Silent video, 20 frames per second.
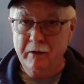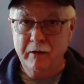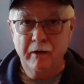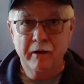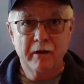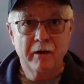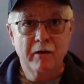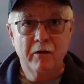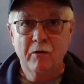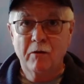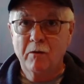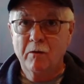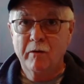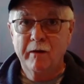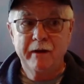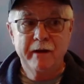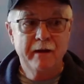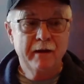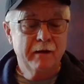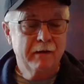you know
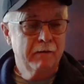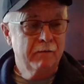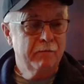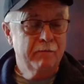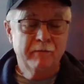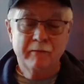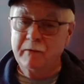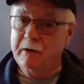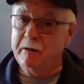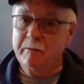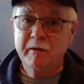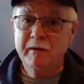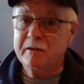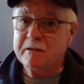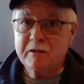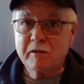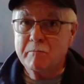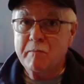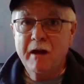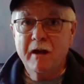a I mean it
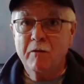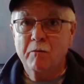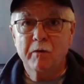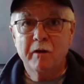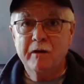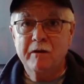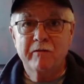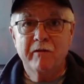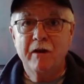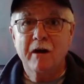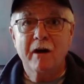doesn't matter what you've